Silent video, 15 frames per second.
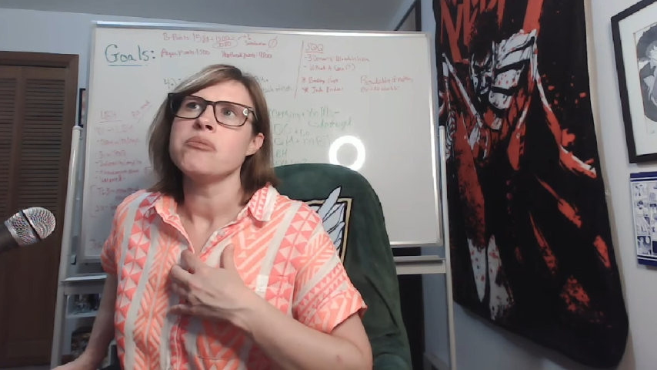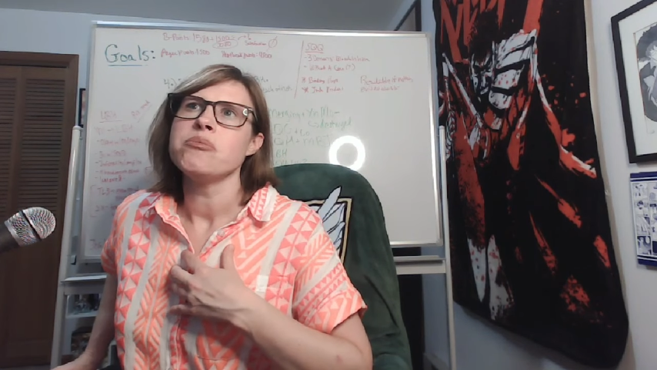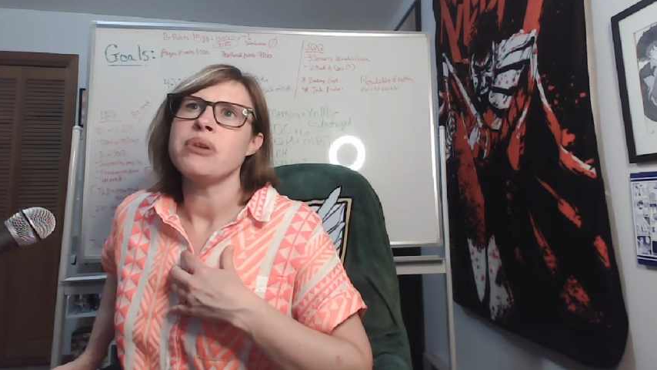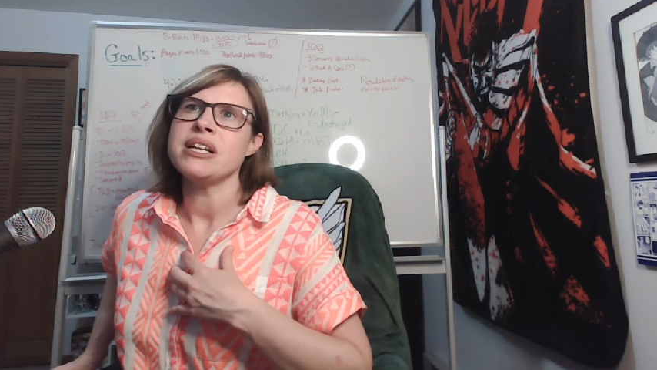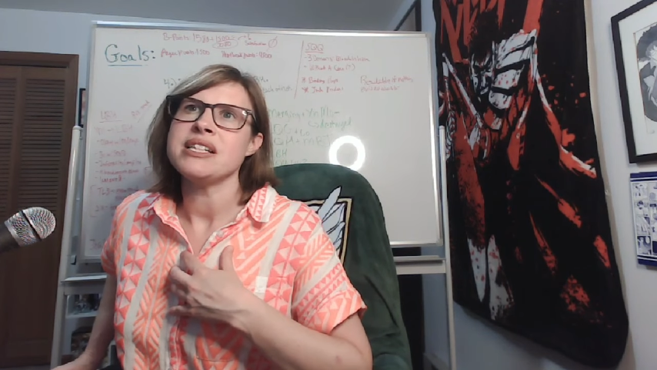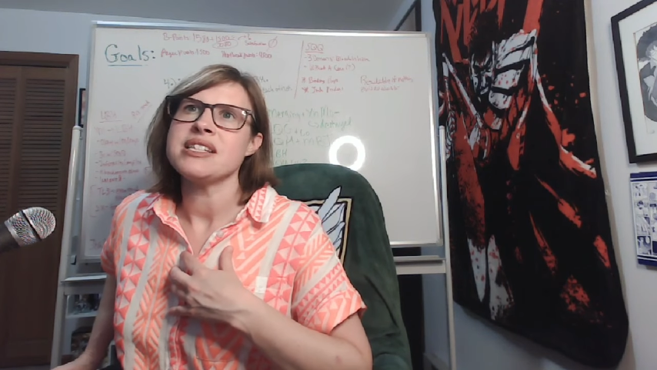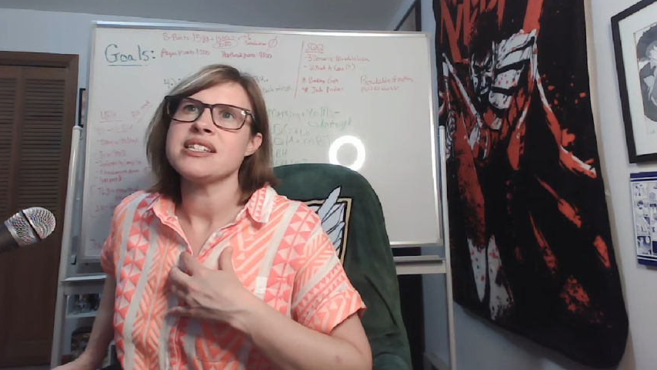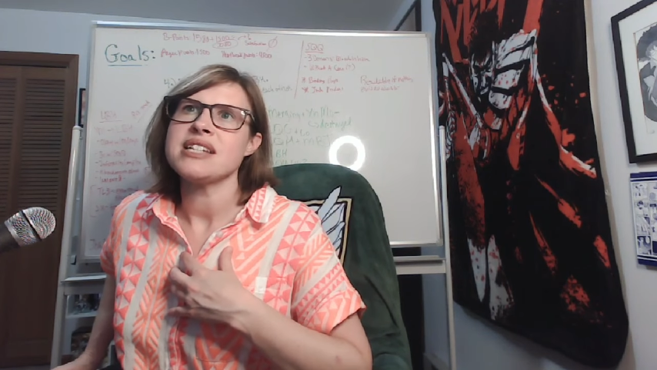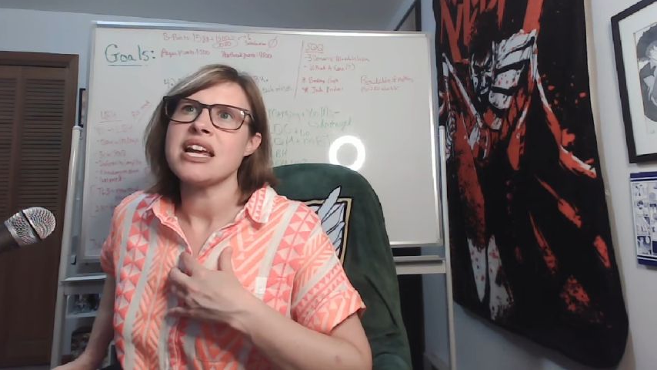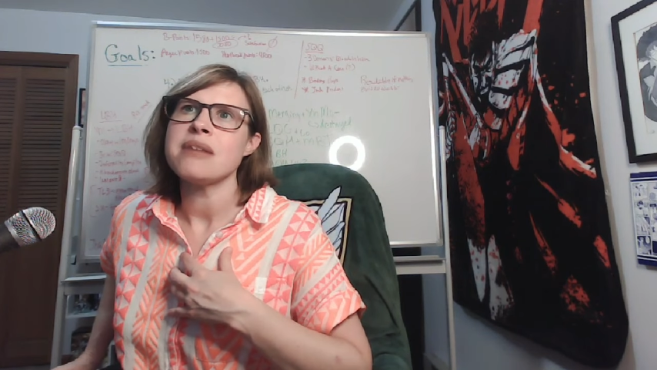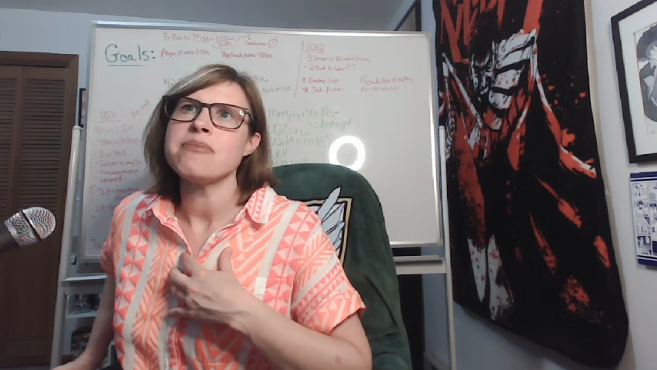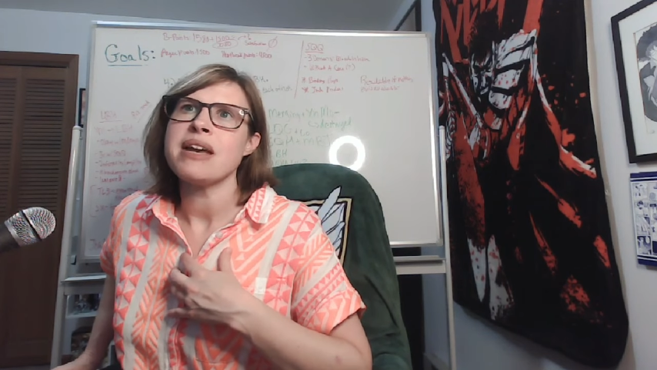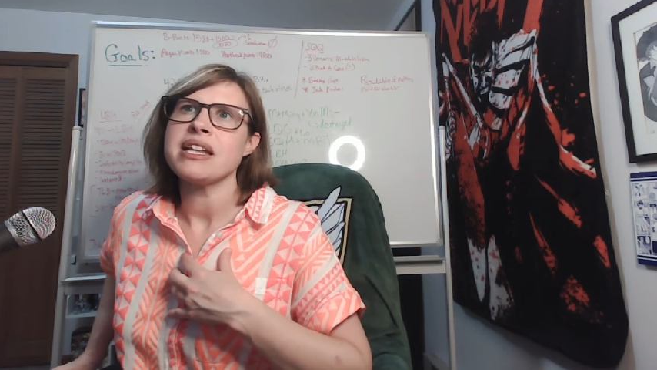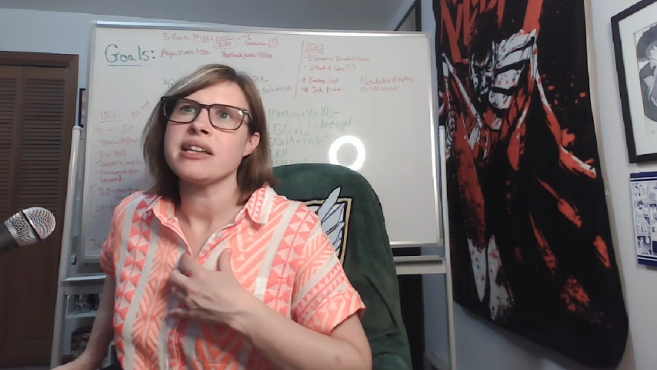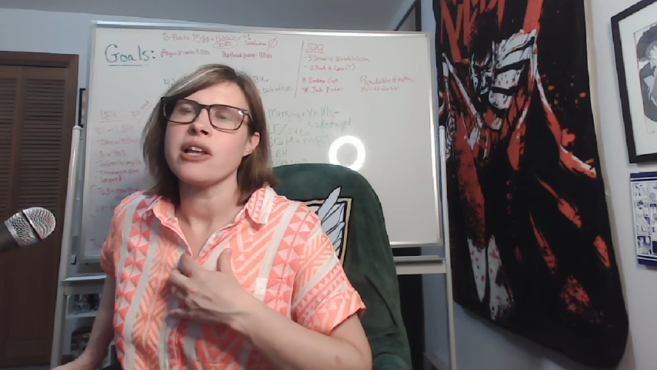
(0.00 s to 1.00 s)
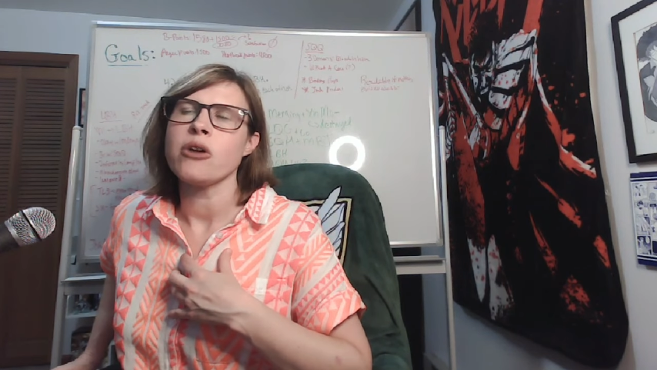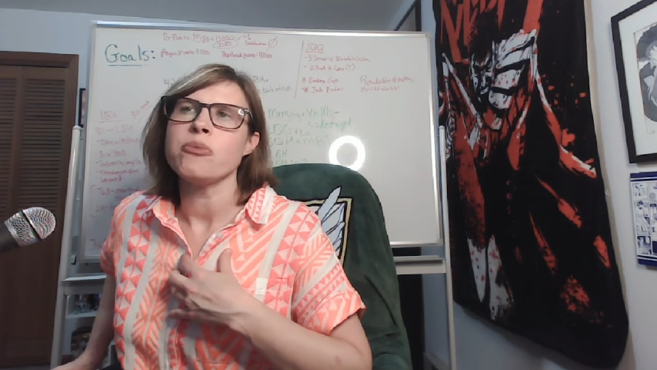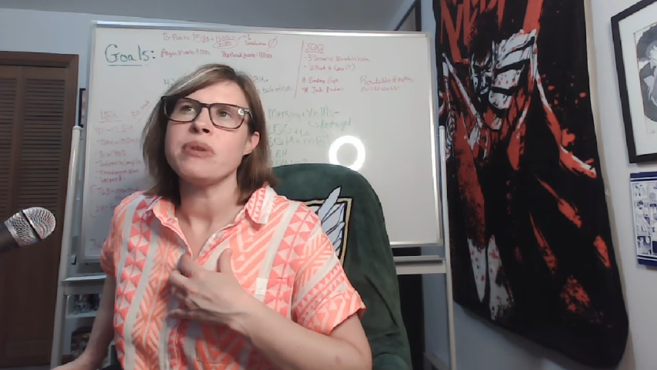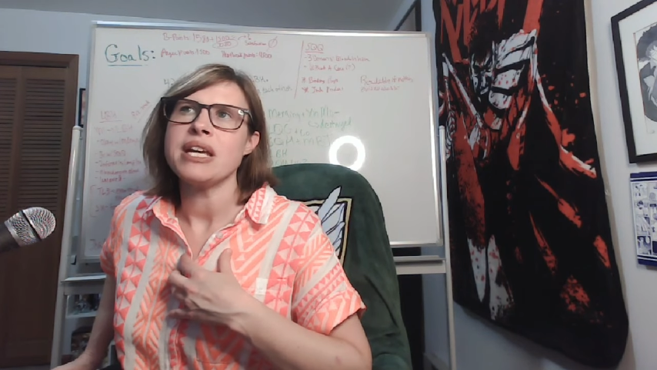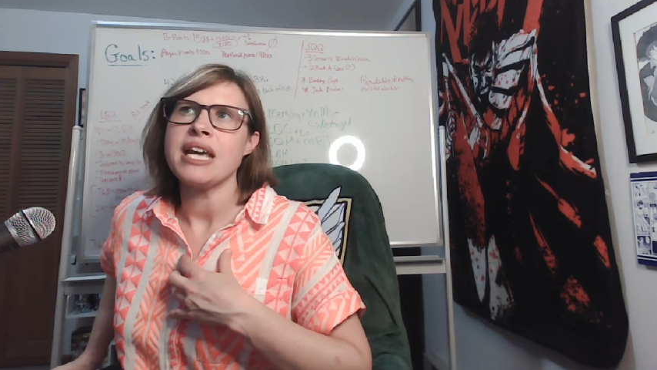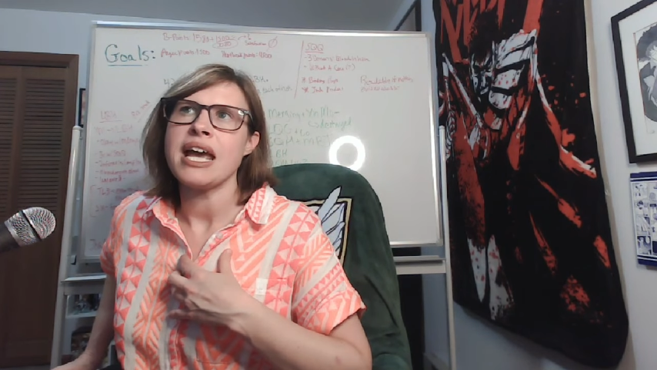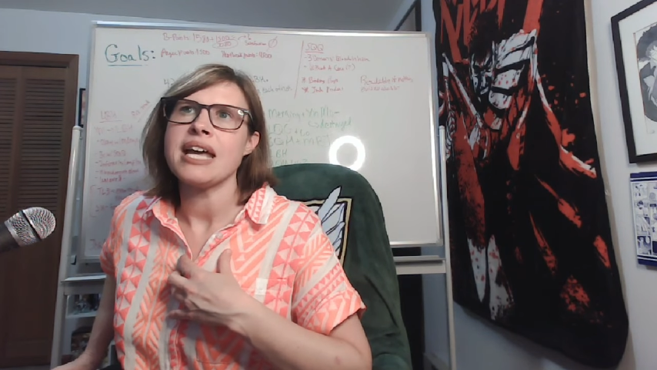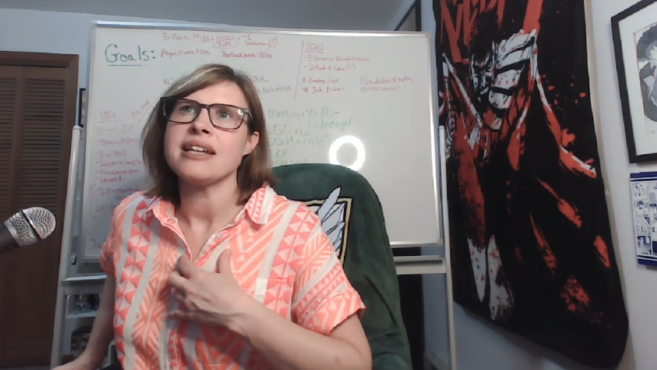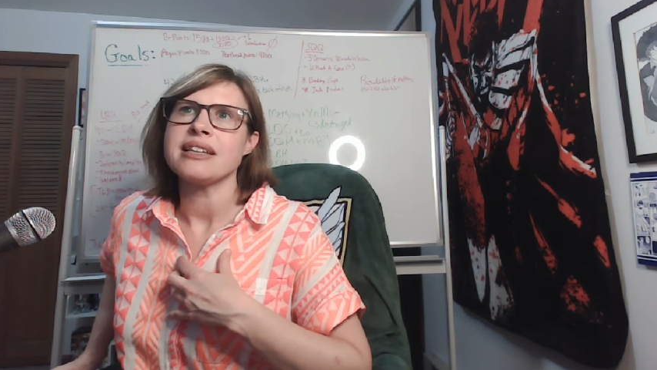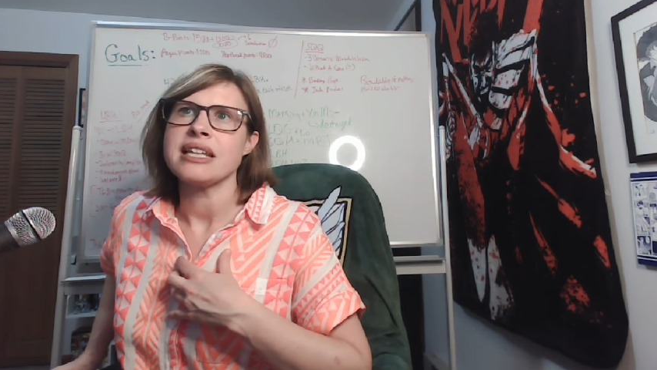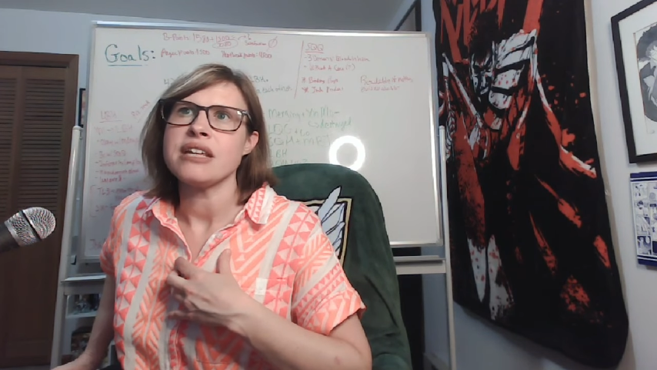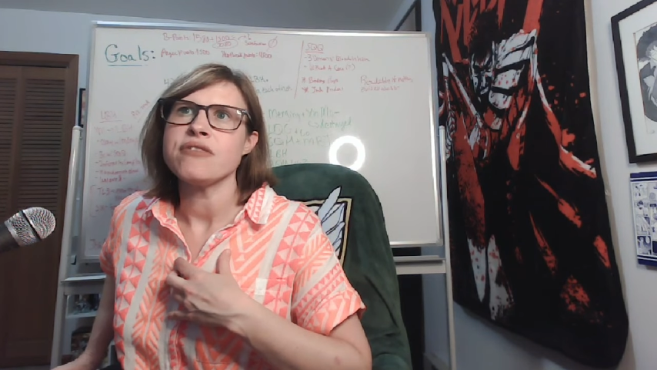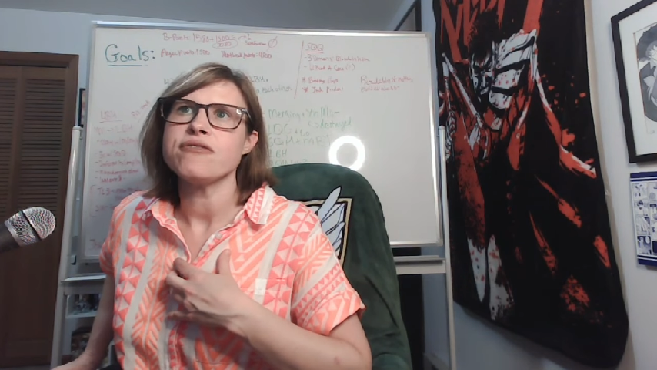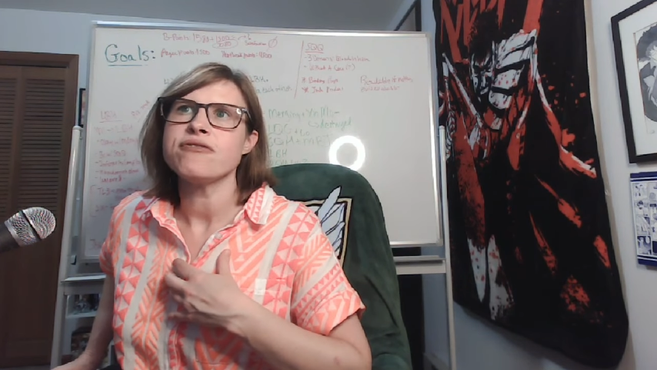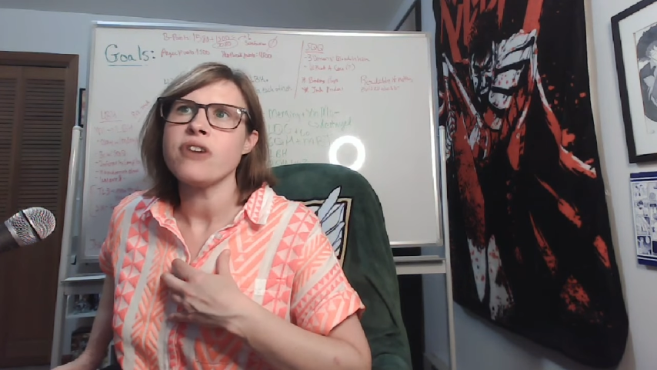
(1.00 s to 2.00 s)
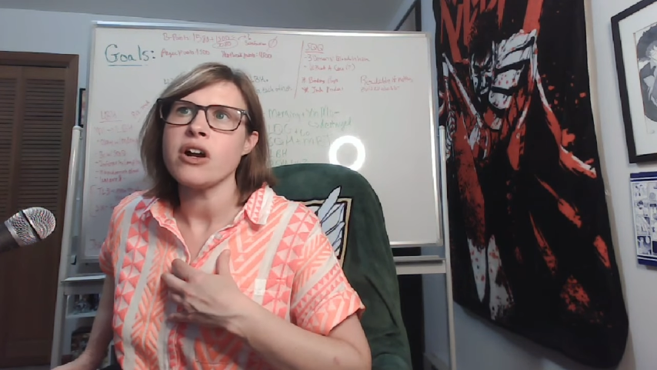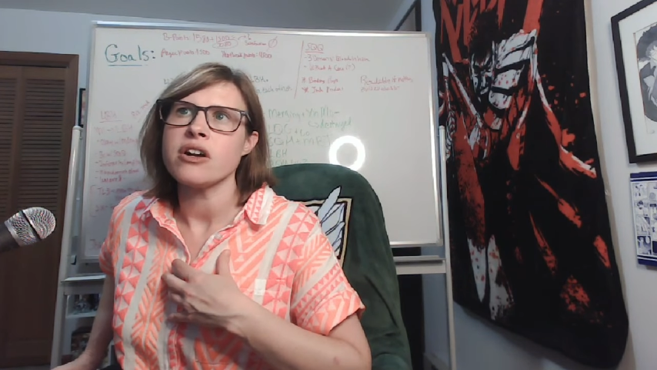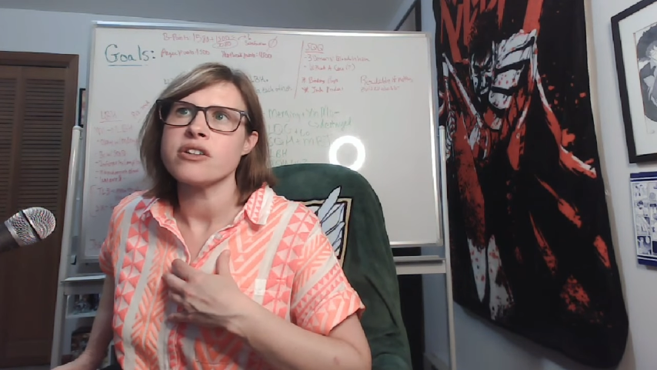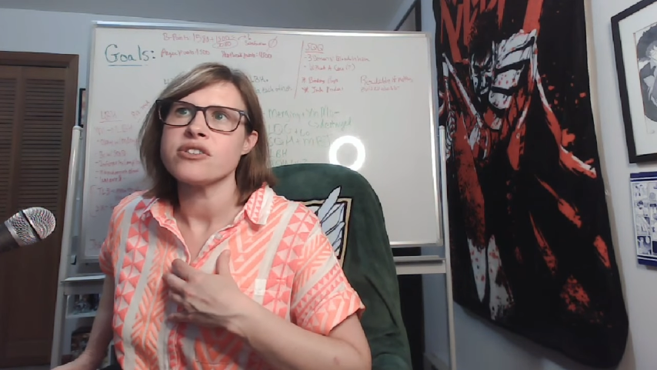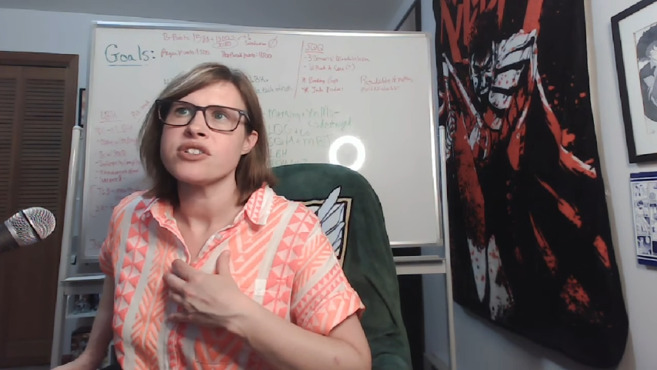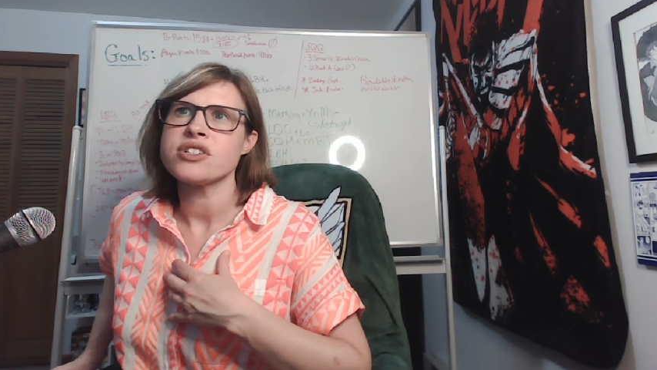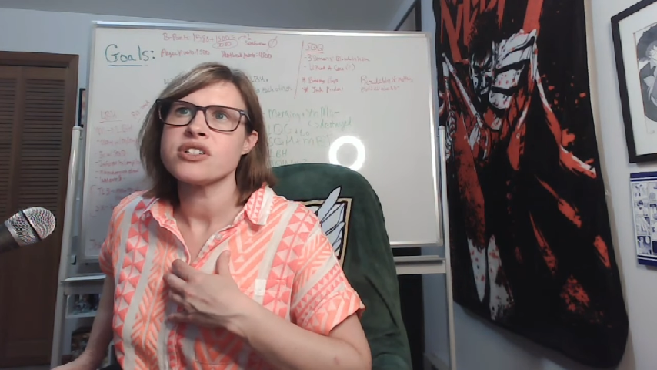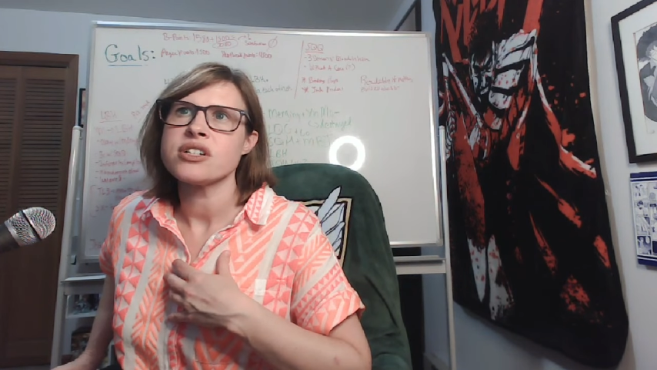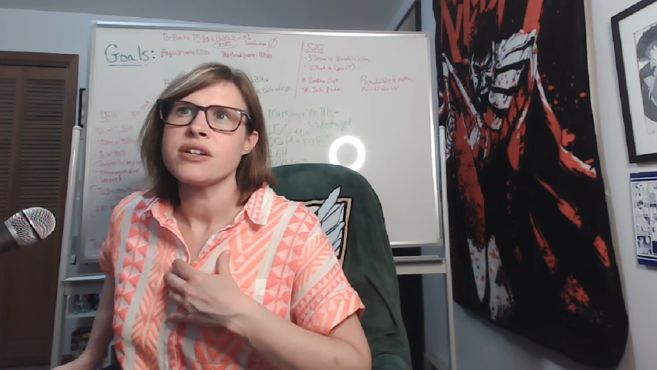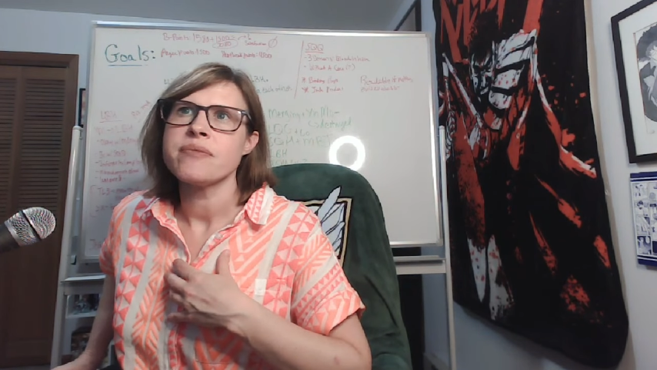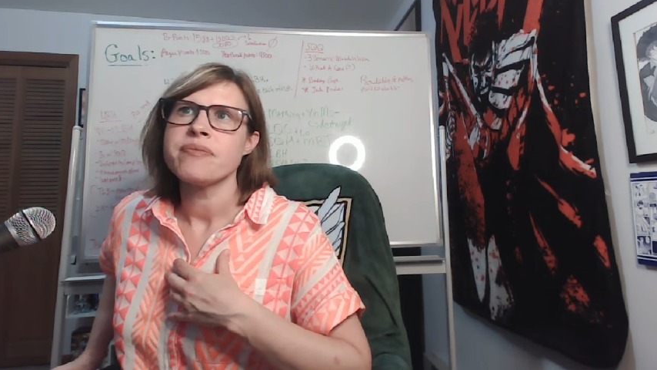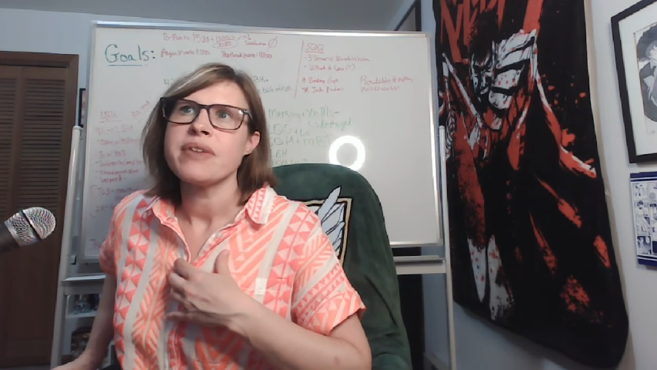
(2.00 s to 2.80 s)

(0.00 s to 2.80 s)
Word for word: but instead made Lo Binghe leave first.